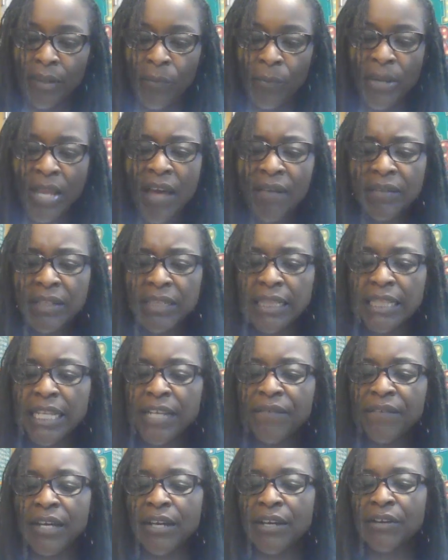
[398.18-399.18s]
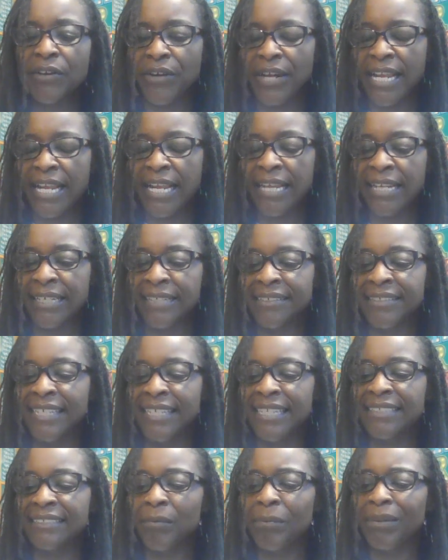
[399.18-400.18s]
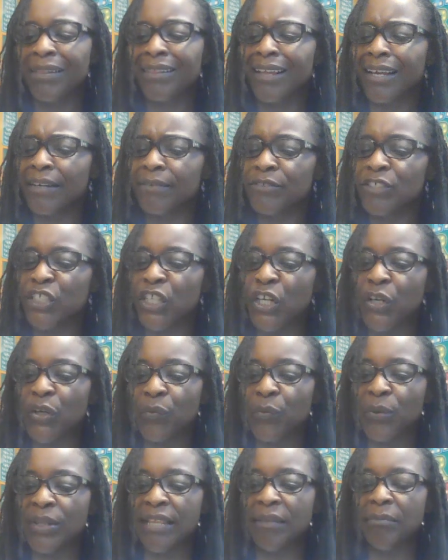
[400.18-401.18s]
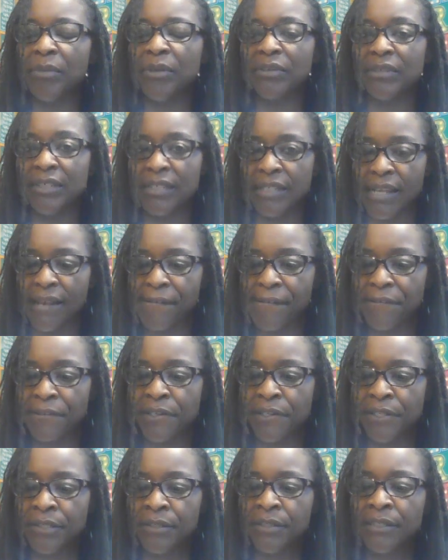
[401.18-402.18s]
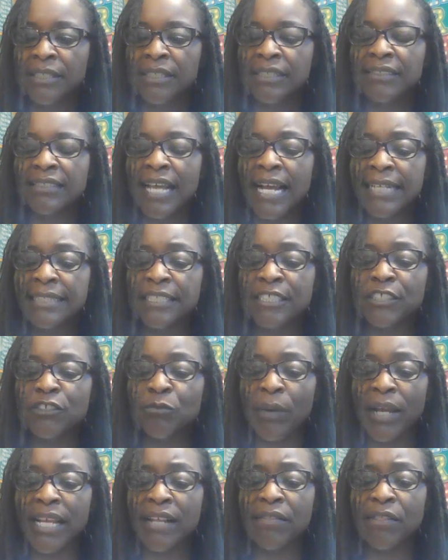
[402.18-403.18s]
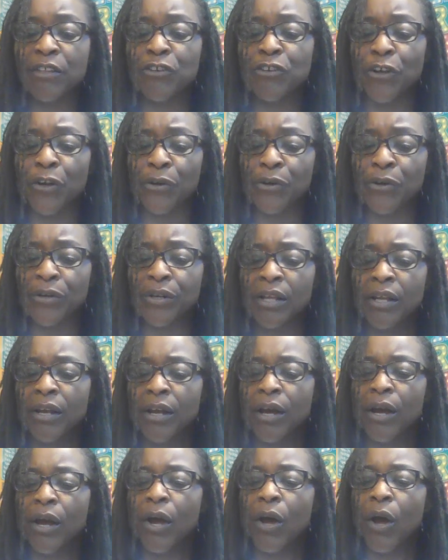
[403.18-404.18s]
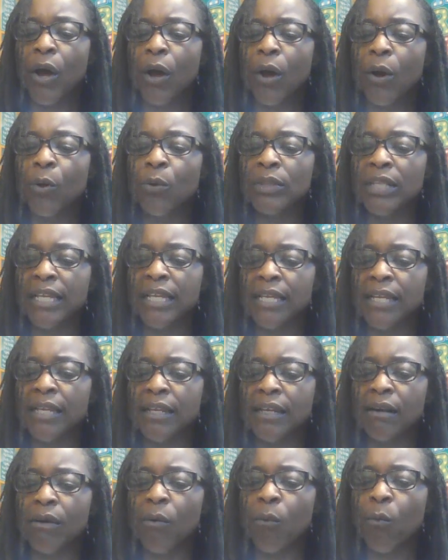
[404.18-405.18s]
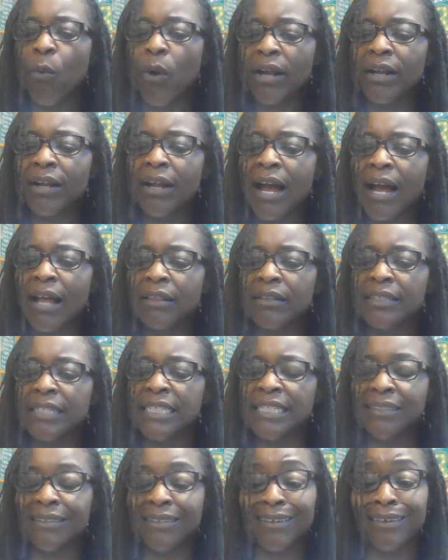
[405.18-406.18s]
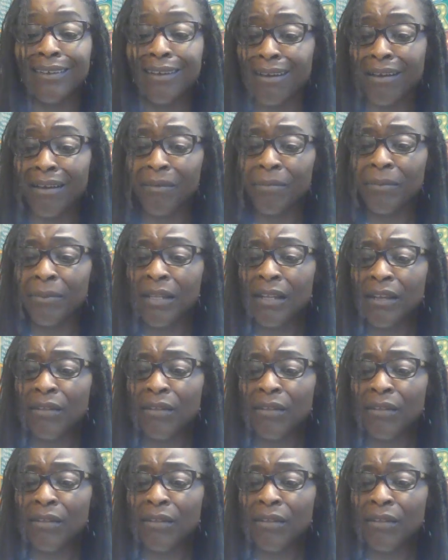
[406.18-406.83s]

We have a leafcutter ant. It digs up a lot of dirt when they build a nest. Scientists weighed the dirt. Only one colony dug up.